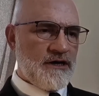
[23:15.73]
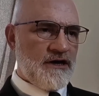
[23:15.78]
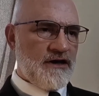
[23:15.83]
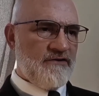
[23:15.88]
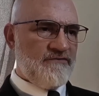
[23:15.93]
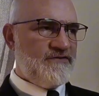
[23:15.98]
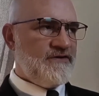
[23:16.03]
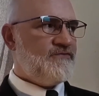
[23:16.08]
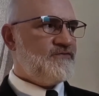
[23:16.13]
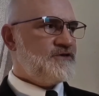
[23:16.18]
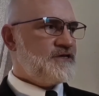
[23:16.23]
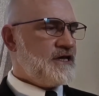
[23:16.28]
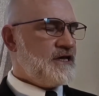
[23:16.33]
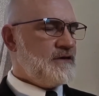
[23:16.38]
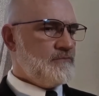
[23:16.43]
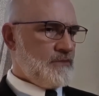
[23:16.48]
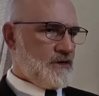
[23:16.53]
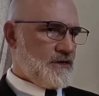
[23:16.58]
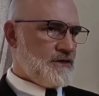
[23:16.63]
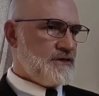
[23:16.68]
15
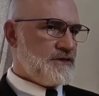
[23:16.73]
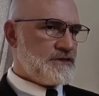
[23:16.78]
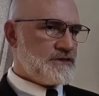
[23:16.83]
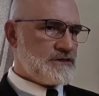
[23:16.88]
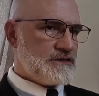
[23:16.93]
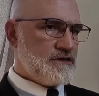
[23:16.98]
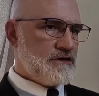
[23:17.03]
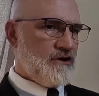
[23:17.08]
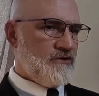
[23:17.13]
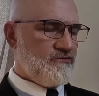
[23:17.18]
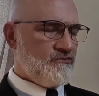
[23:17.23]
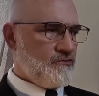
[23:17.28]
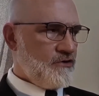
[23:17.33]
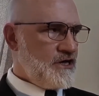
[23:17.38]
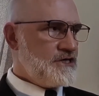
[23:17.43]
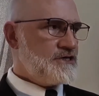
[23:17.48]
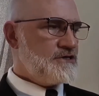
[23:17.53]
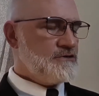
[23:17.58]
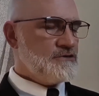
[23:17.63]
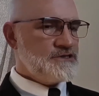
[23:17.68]
months of
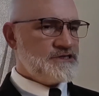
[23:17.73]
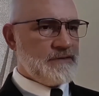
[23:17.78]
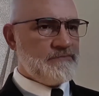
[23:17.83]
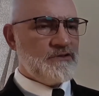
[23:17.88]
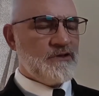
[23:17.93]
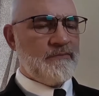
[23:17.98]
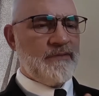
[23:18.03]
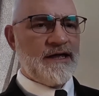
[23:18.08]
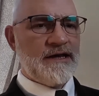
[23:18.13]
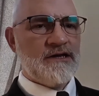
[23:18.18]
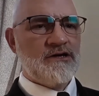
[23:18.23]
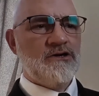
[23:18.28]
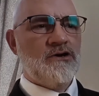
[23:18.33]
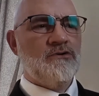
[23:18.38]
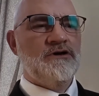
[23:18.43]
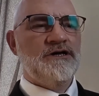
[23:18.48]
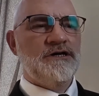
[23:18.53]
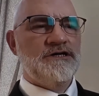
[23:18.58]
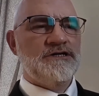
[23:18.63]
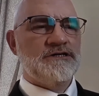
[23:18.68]
regional diplomatic
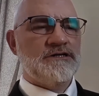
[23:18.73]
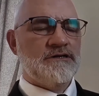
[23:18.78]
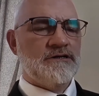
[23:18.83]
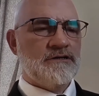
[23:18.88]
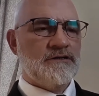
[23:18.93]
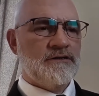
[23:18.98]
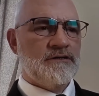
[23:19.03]
cohesion,